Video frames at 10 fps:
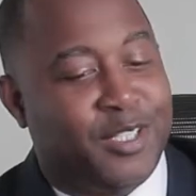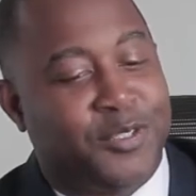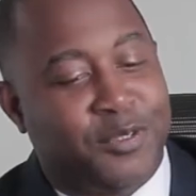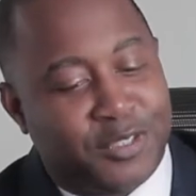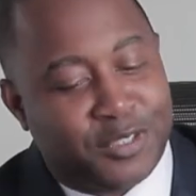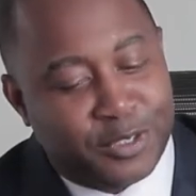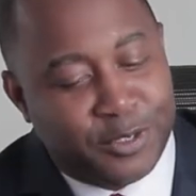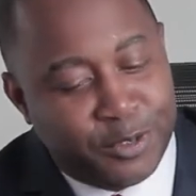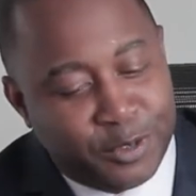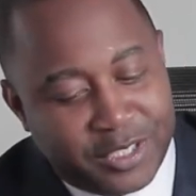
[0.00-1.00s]
So the
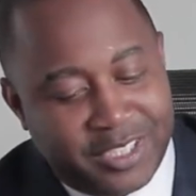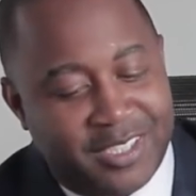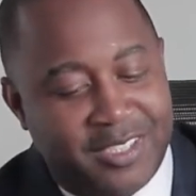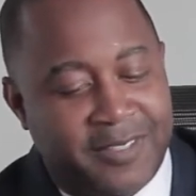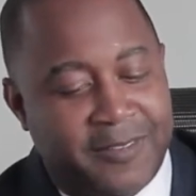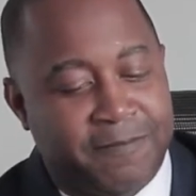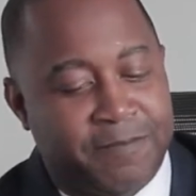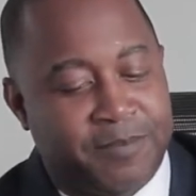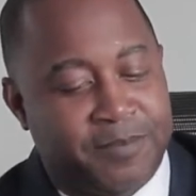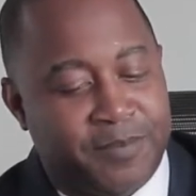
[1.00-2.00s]
solution
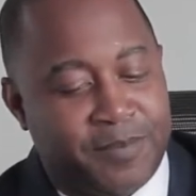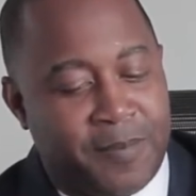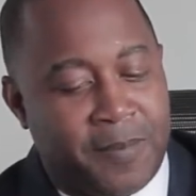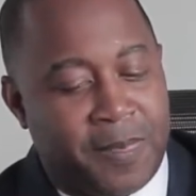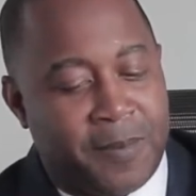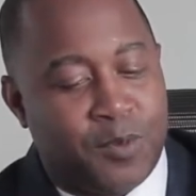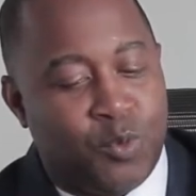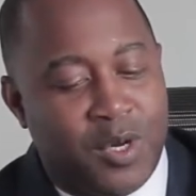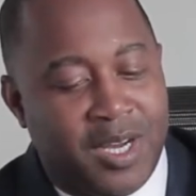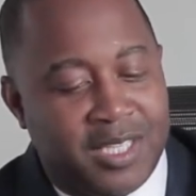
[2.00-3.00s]

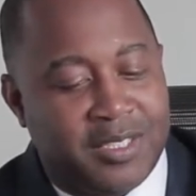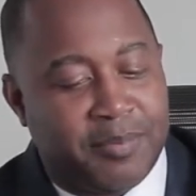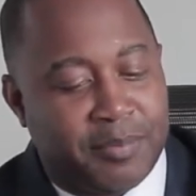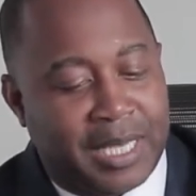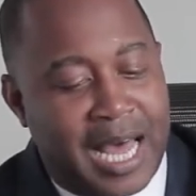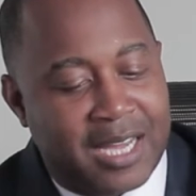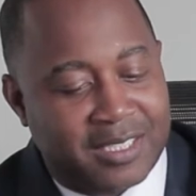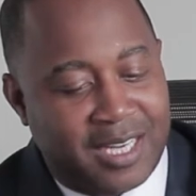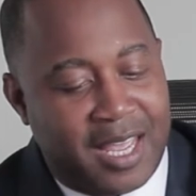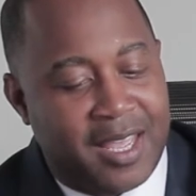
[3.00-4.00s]
was
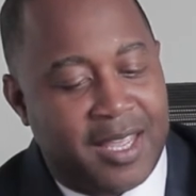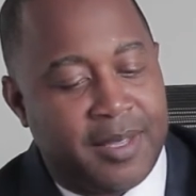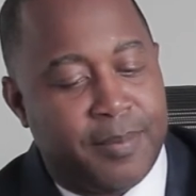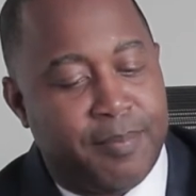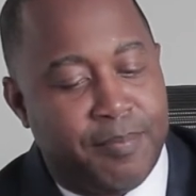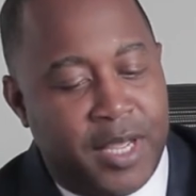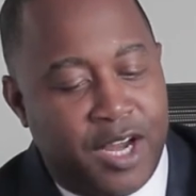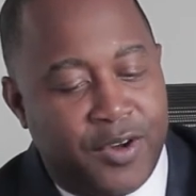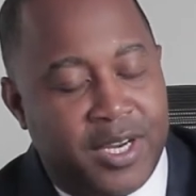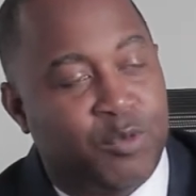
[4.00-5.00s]
blockchain
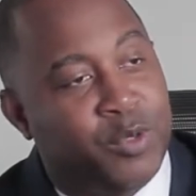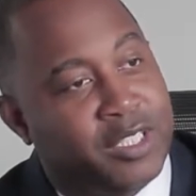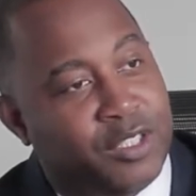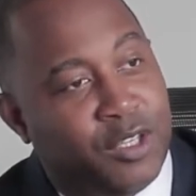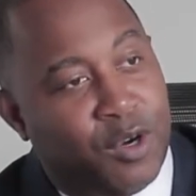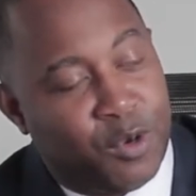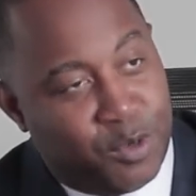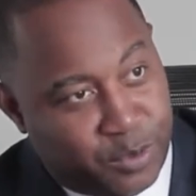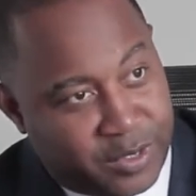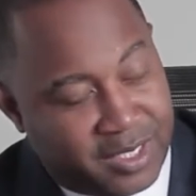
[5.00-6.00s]
married with
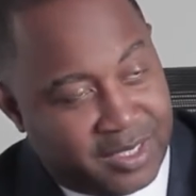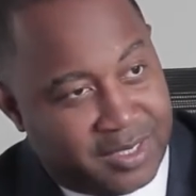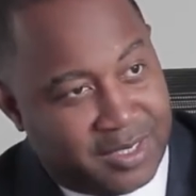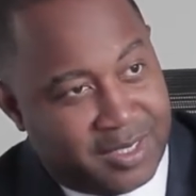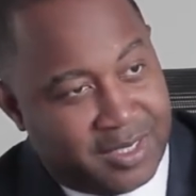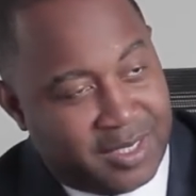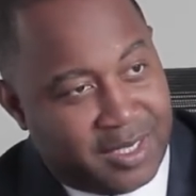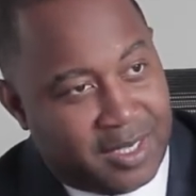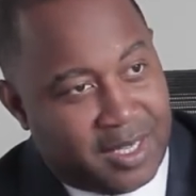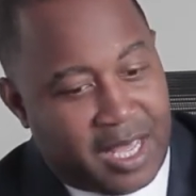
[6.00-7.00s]
gold
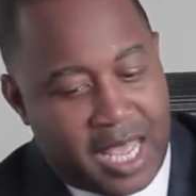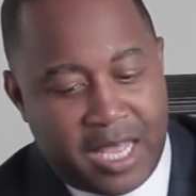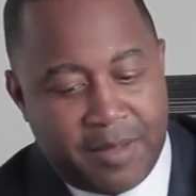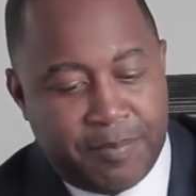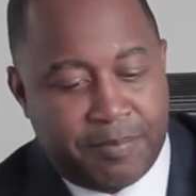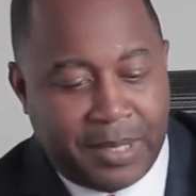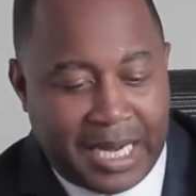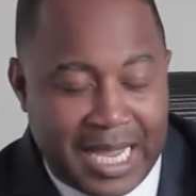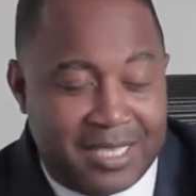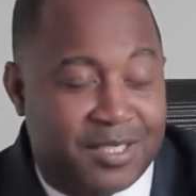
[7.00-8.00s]
in
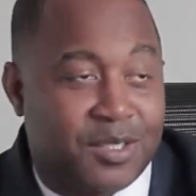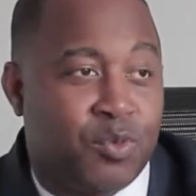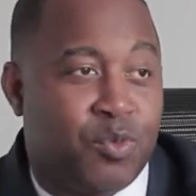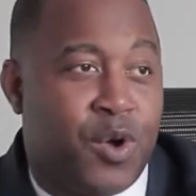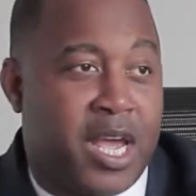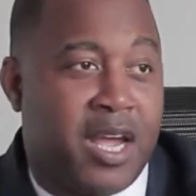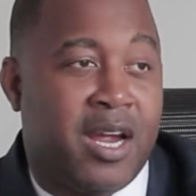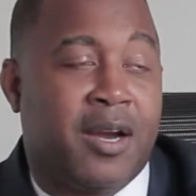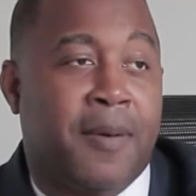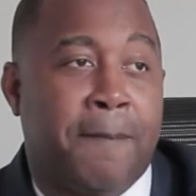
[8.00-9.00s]
places
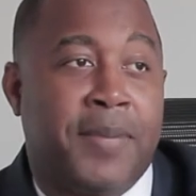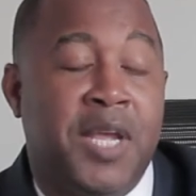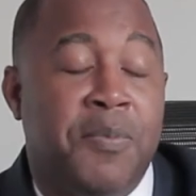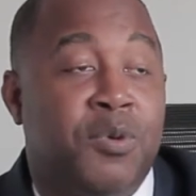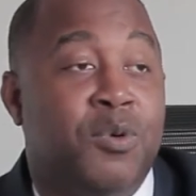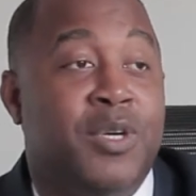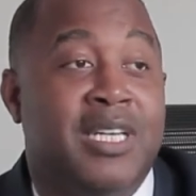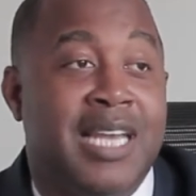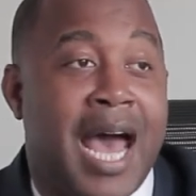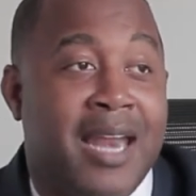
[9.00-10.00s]
where people
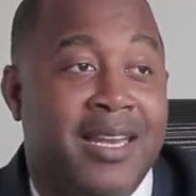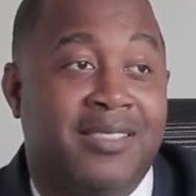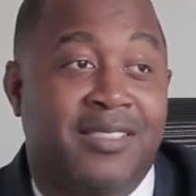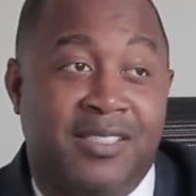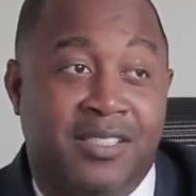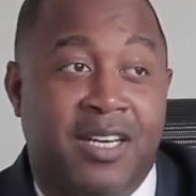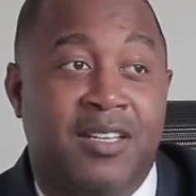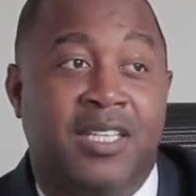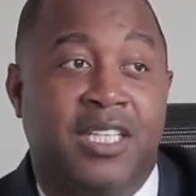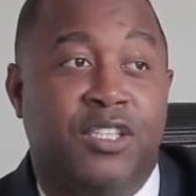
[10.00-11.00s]
would not
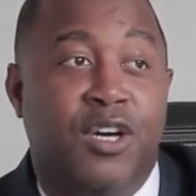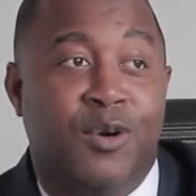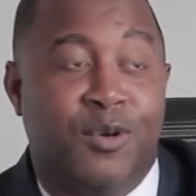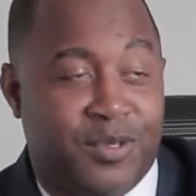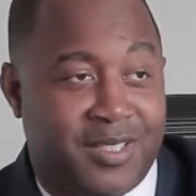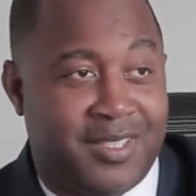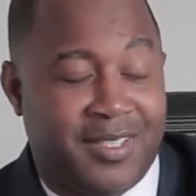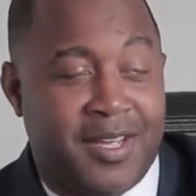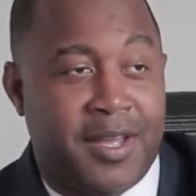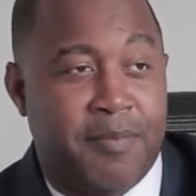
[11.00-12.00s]
necessarily go.
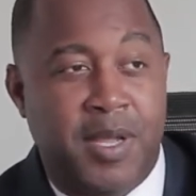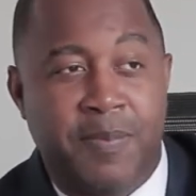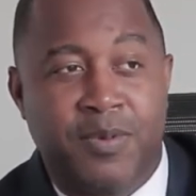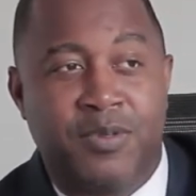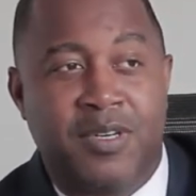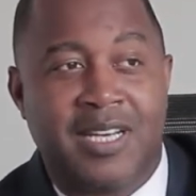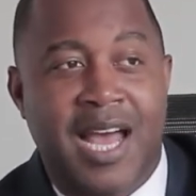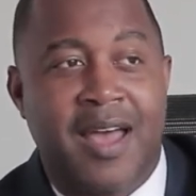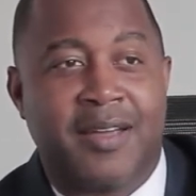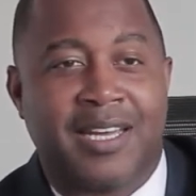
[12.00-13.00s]
People are
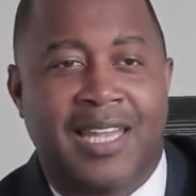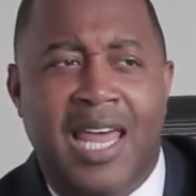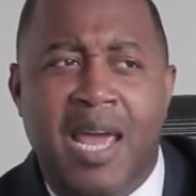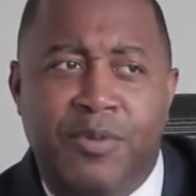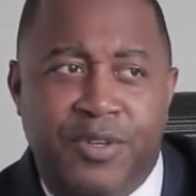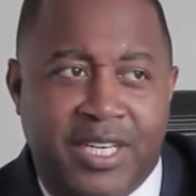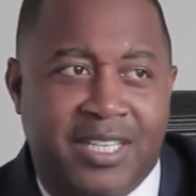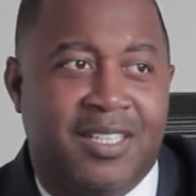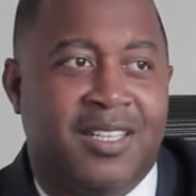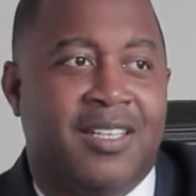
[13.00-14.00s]
not
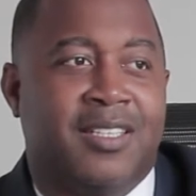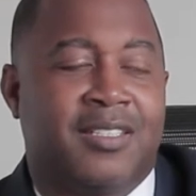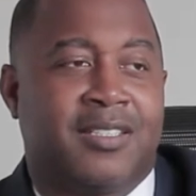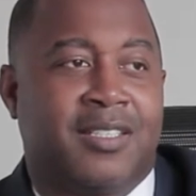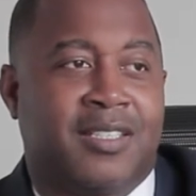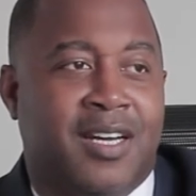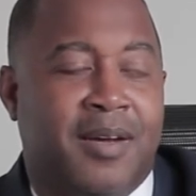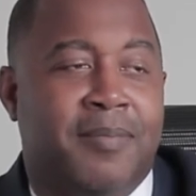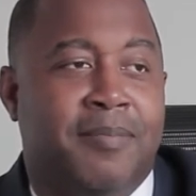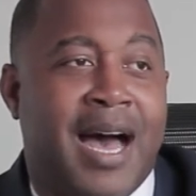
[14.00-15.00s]
clamoring to
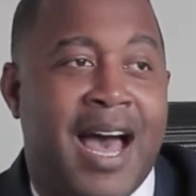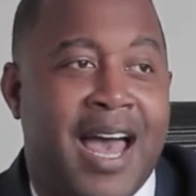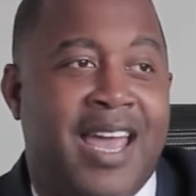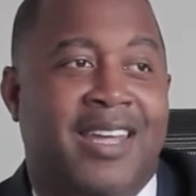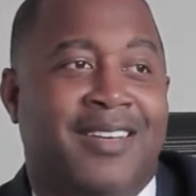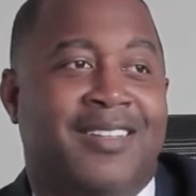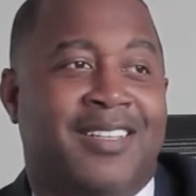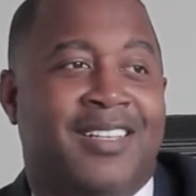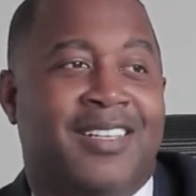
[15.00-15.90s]
come mine